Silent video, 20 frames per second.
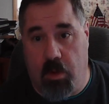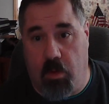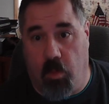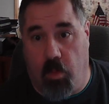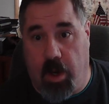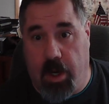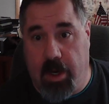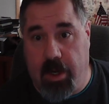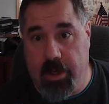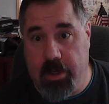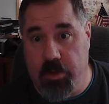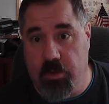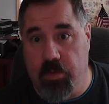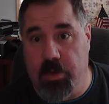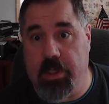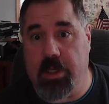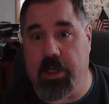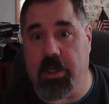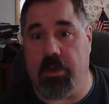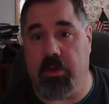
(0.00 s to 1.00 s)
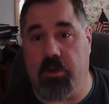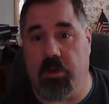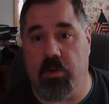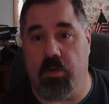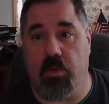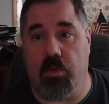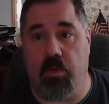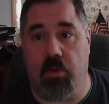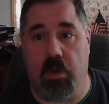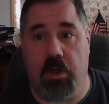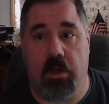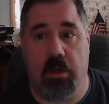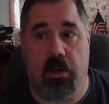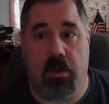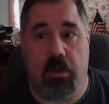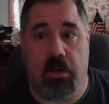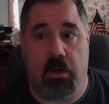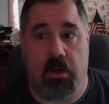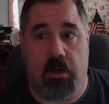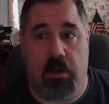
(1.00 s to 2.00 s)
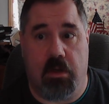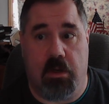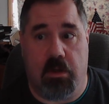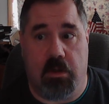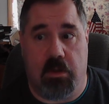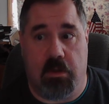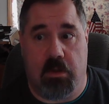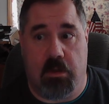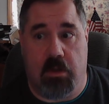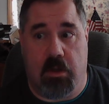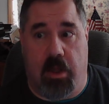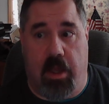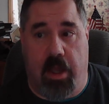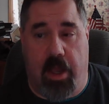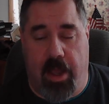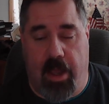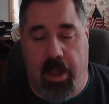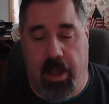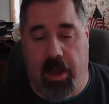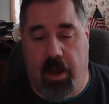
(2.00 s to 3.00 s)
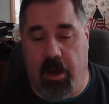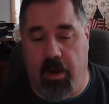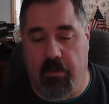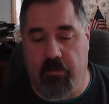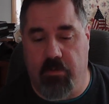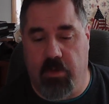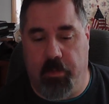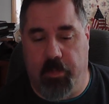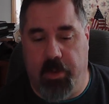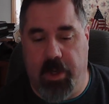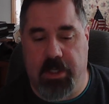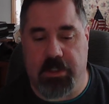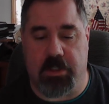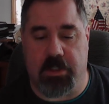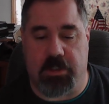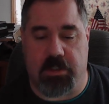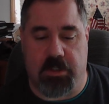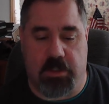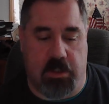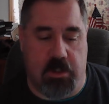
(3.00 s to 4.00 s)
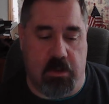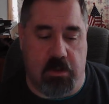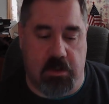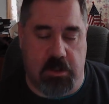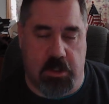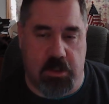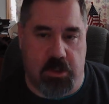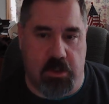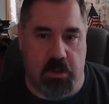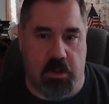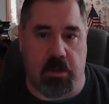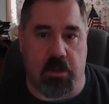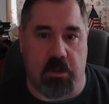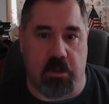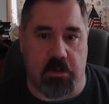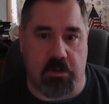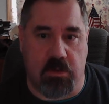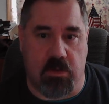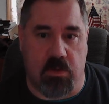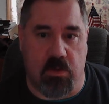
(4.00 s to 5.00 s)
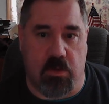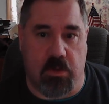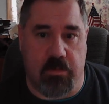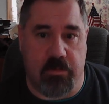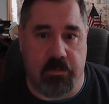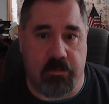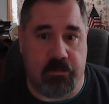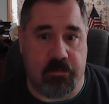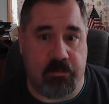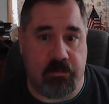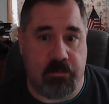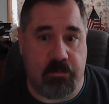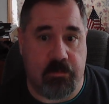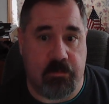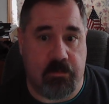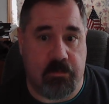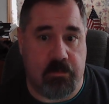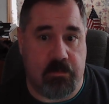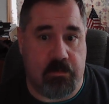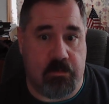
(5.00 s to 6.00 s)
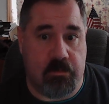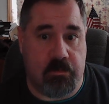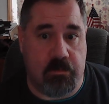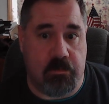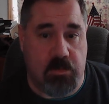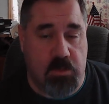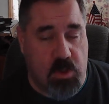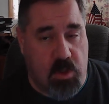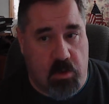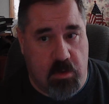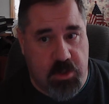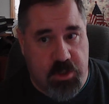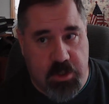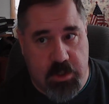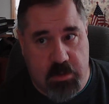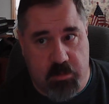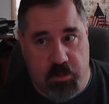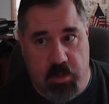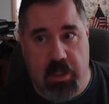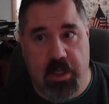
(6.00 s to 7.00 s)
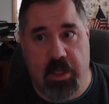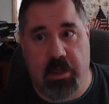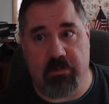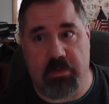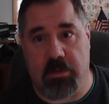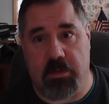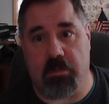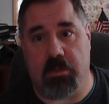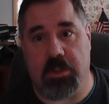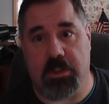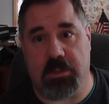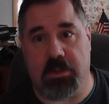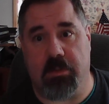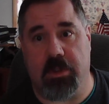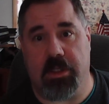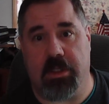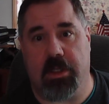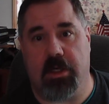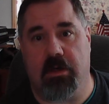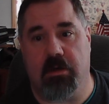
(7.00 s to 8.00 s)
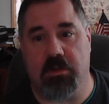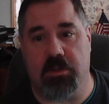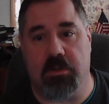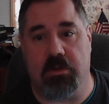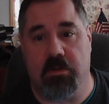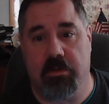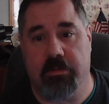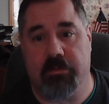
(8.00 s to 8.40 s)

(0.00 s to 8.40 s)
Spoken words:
why you need to have the basic skills that you learn at school. Don't just believe something that somebody tells you.